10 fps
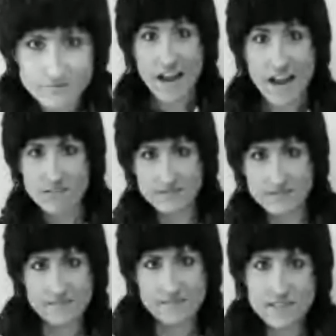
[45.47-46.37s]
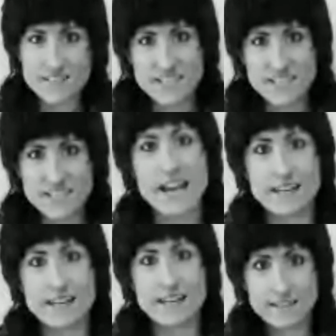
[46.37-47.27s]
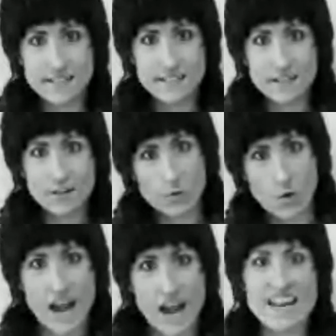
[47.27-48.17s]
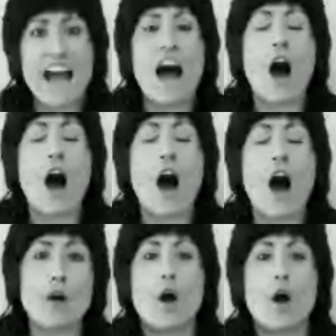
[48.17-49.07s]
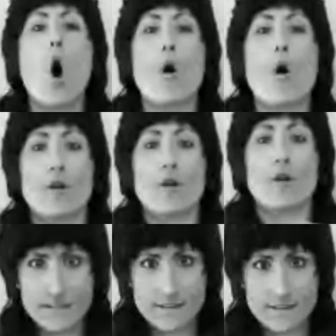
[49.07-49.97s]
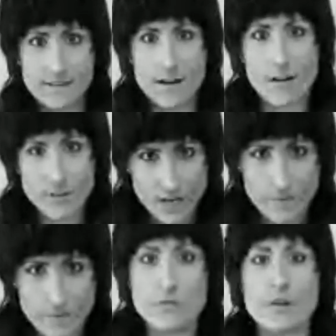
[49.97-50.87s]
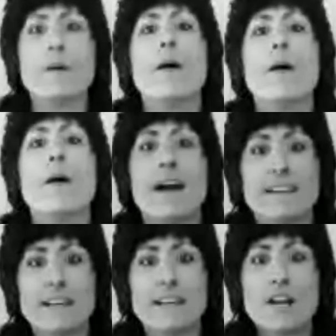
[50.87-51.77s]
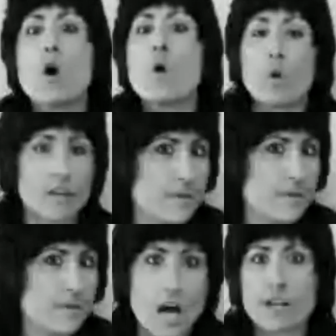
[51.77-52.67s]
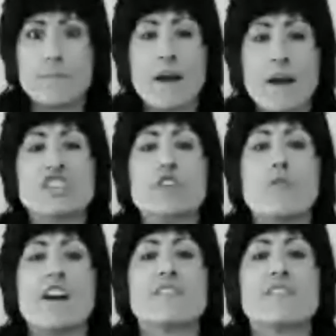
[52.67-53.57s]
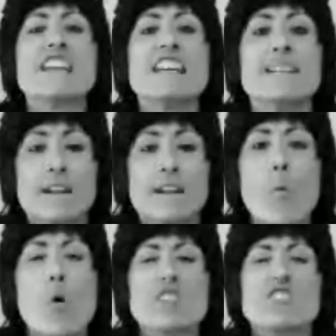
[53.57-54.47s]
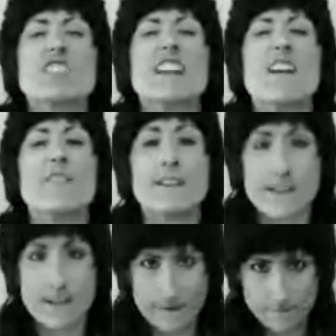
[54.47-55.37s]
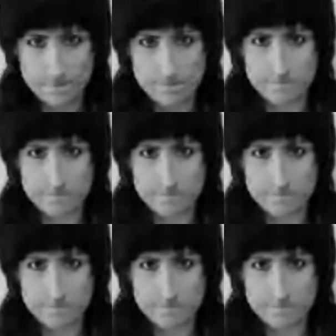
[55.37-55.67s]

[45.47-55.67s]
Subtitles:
Now, today, right now on Hard, on WMMA, we're going to be talking about UFC 170.